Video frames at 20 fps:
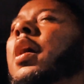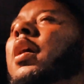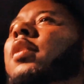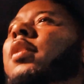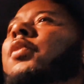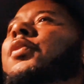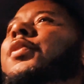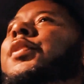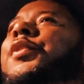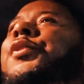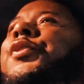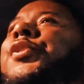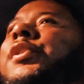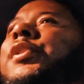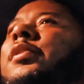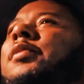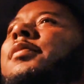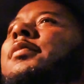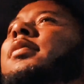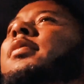I go to the
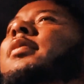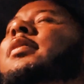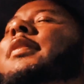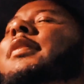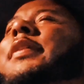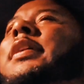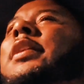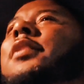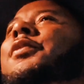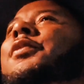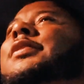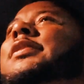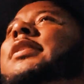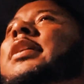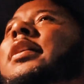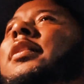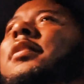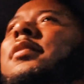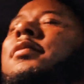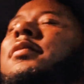gym, I get on the
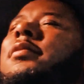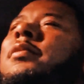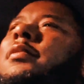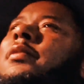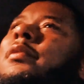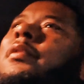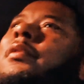scale.